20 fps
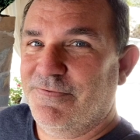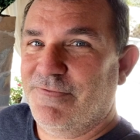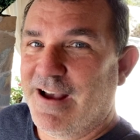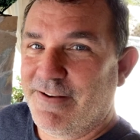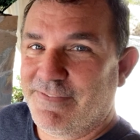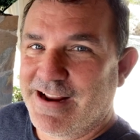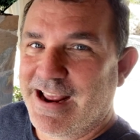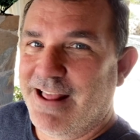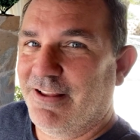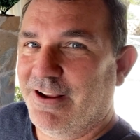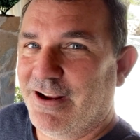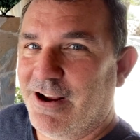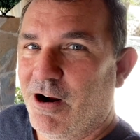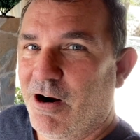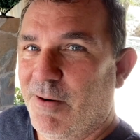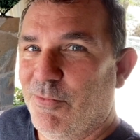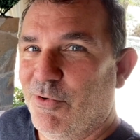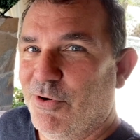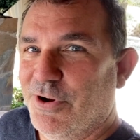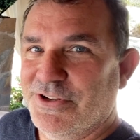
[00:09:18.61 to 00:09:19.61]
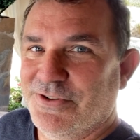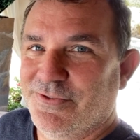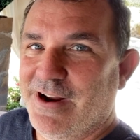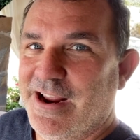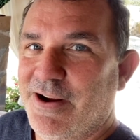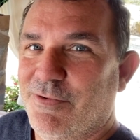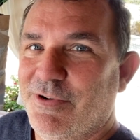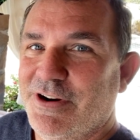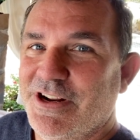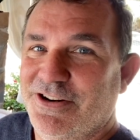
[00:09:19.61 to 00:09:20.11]
five gallon carboys
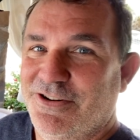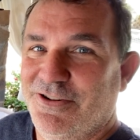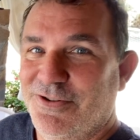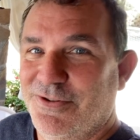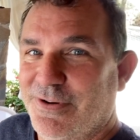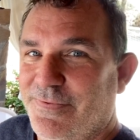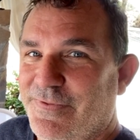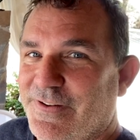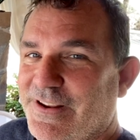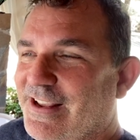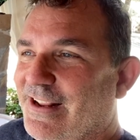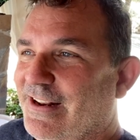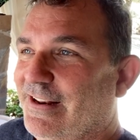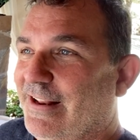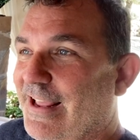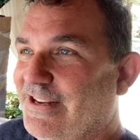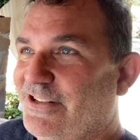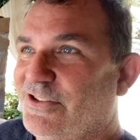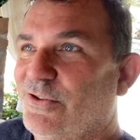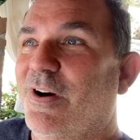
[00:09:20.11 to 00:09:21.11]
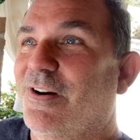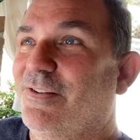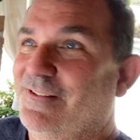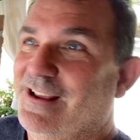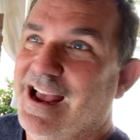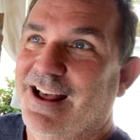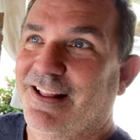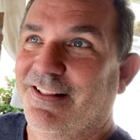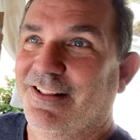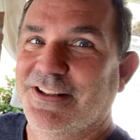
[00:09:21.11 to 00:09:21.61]
right what do you do if you get like 12
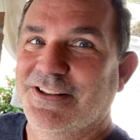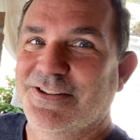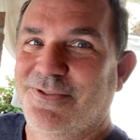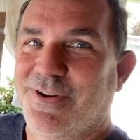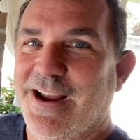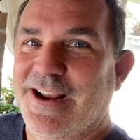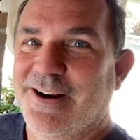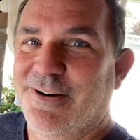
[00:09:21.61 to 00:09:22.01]
gallons right